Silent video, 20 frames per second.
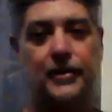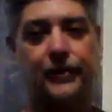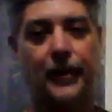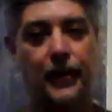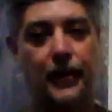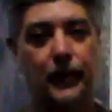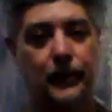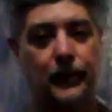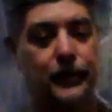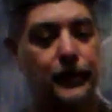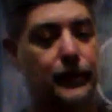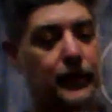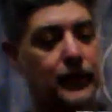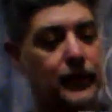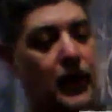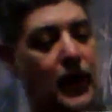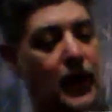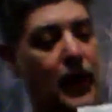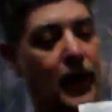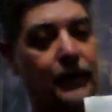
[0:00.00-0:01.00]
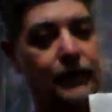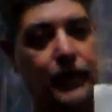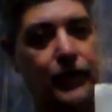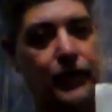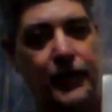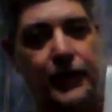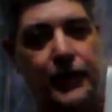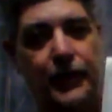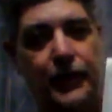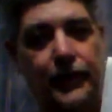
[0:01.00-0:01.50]
if I don't do it live
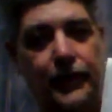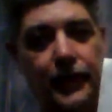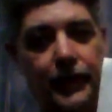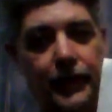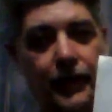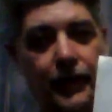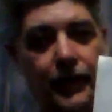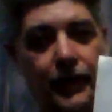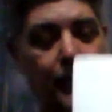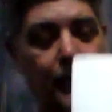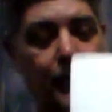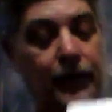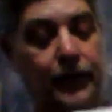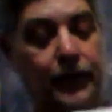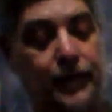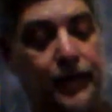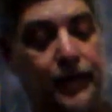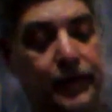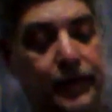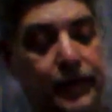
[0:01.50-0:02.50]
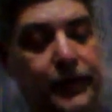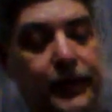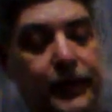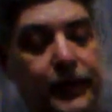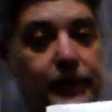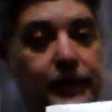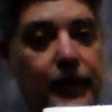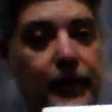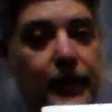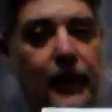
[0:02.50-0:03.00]
right here, the rest of the
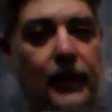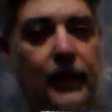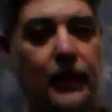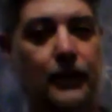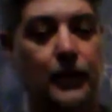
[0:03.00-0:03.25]
detail,